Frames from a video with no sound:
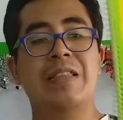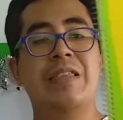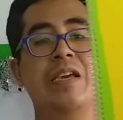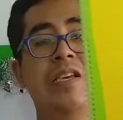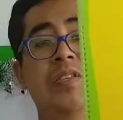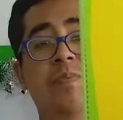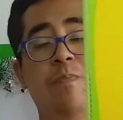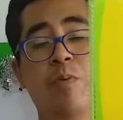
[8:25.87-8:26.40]

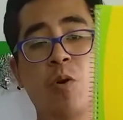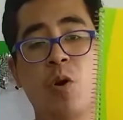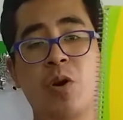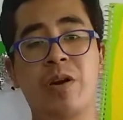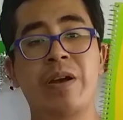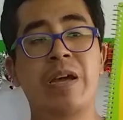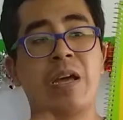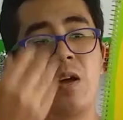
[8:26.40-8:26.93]
This
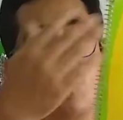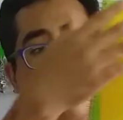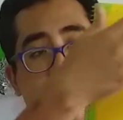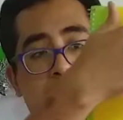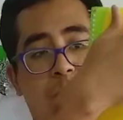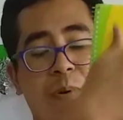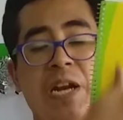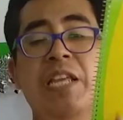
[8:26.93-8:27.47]
book,
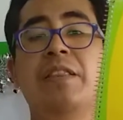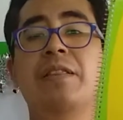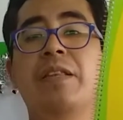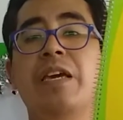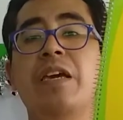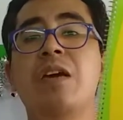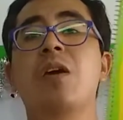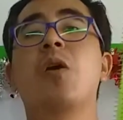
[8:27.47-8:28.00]

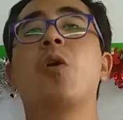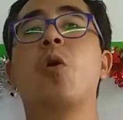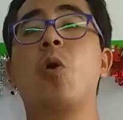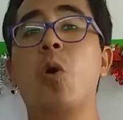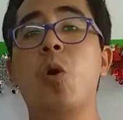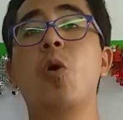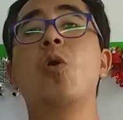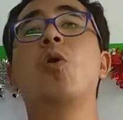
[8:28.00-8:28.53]
completely
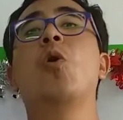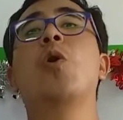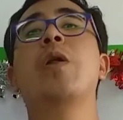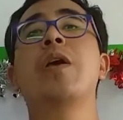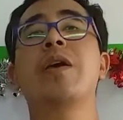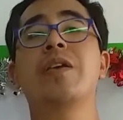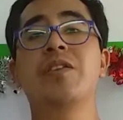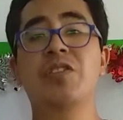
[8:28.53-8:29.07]

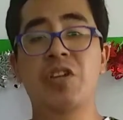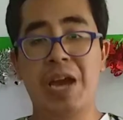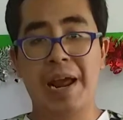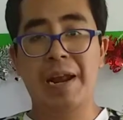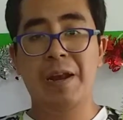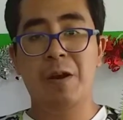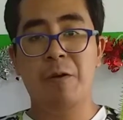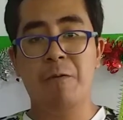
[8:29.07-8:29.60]
color
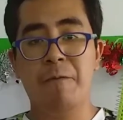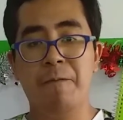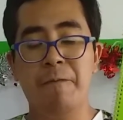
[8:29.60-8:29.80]
yellow.